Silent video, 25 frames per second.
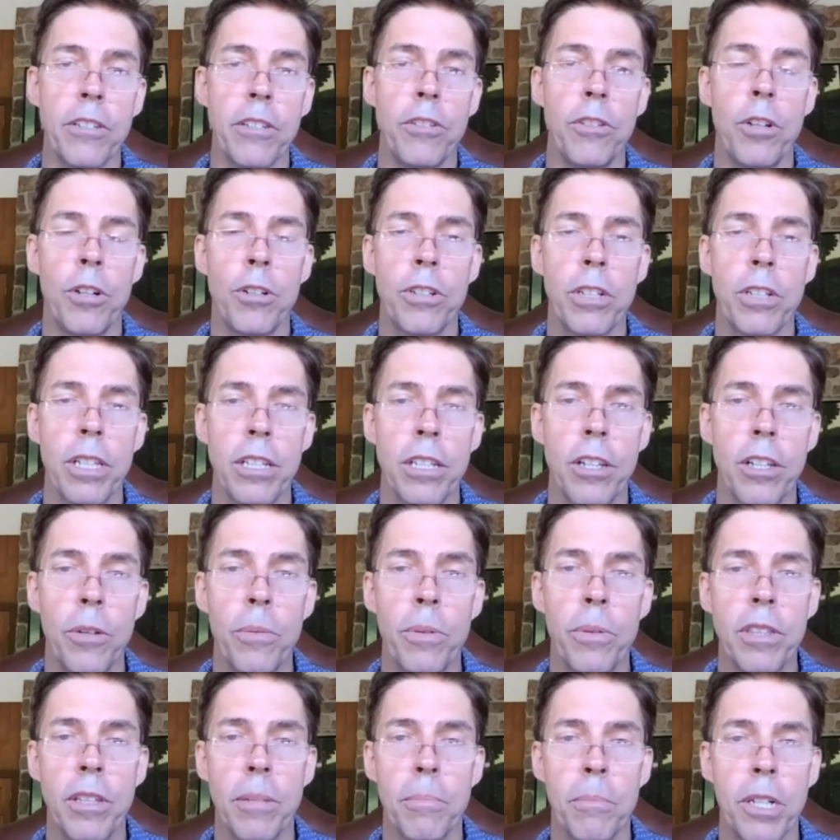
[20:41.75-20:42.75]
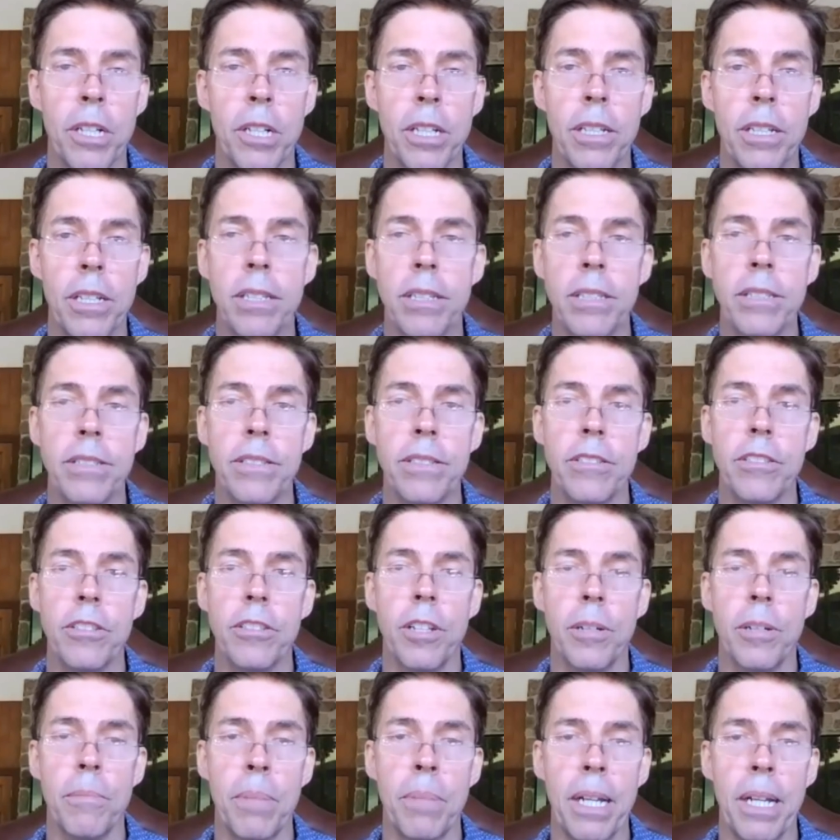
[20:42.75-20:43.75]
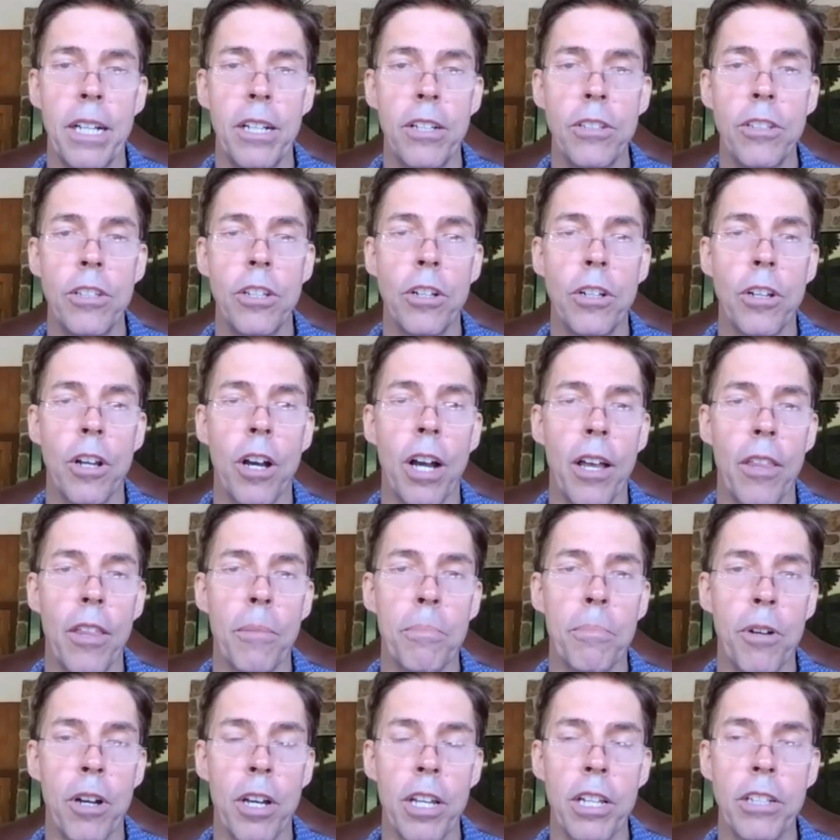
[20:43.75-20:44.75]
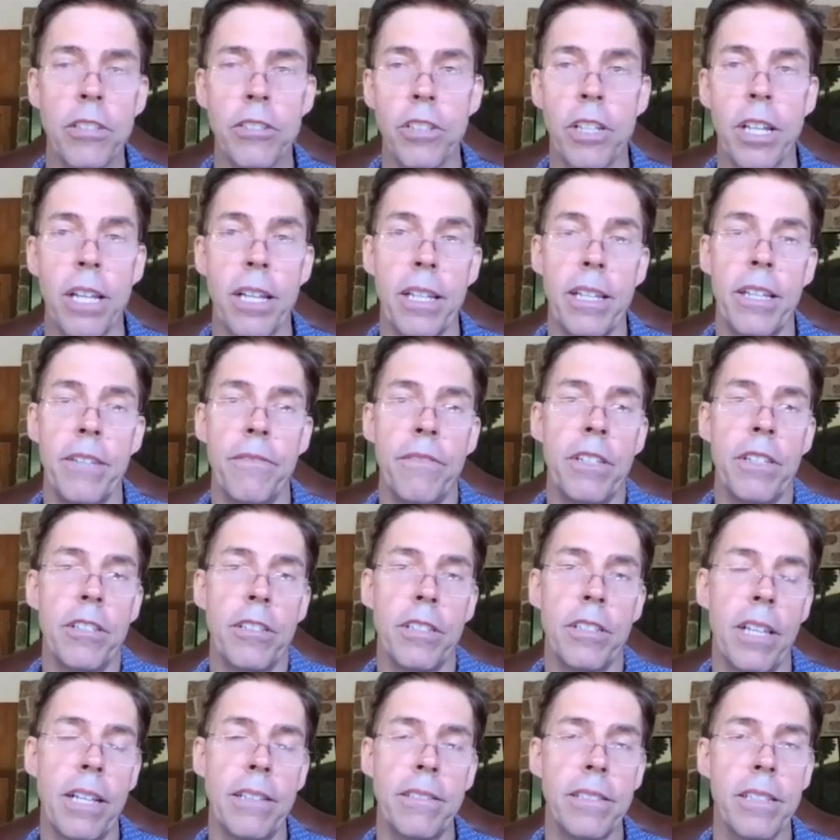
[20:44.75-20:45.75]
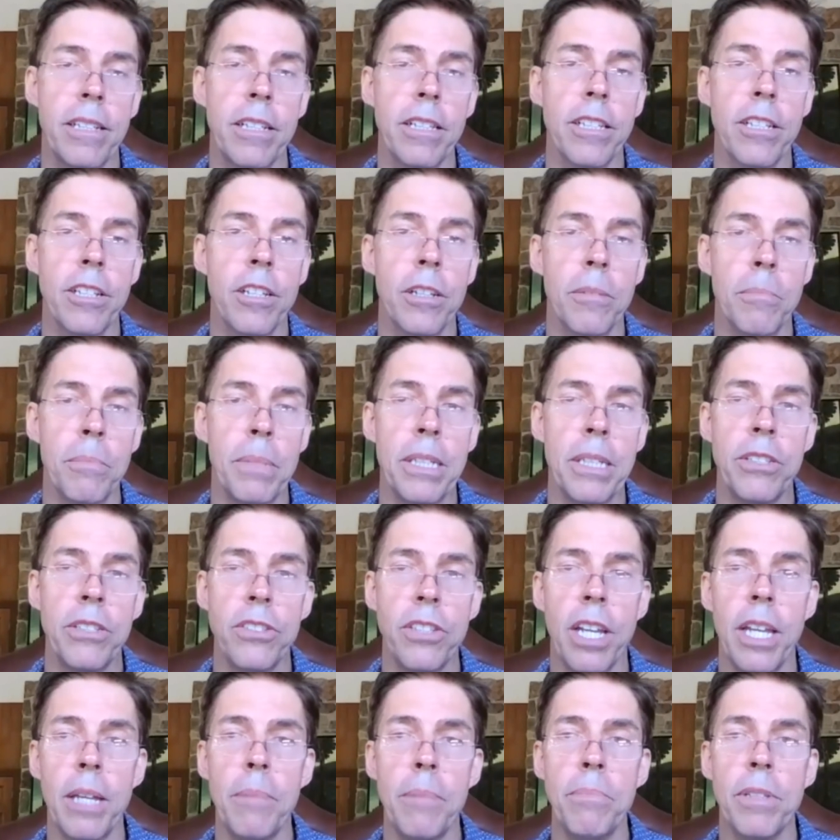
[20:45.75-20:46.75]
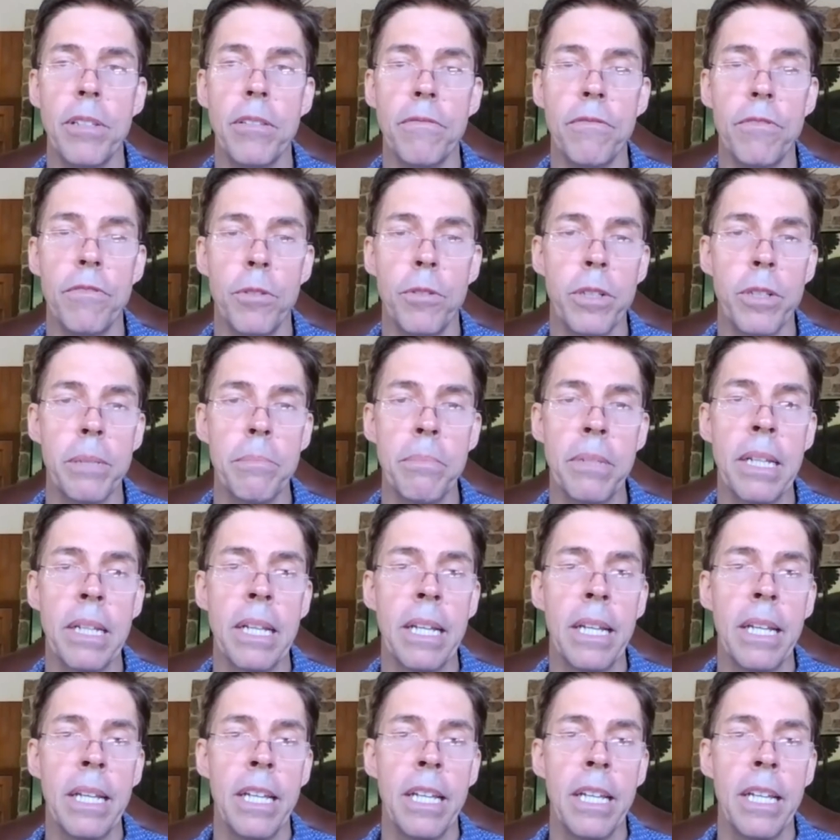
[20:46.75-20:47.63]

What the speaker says: You don't really know what the market's going to bear. You don't know how the product's even necessarily going to be shaped and formed.